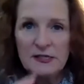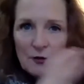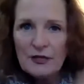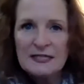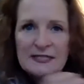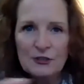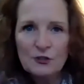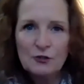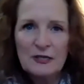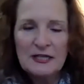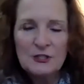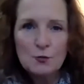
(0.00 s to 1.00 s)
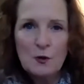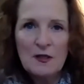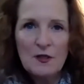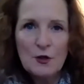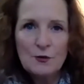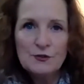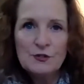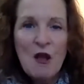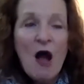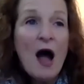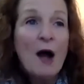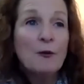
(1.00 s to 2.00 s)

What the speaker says: Consider each one of those. I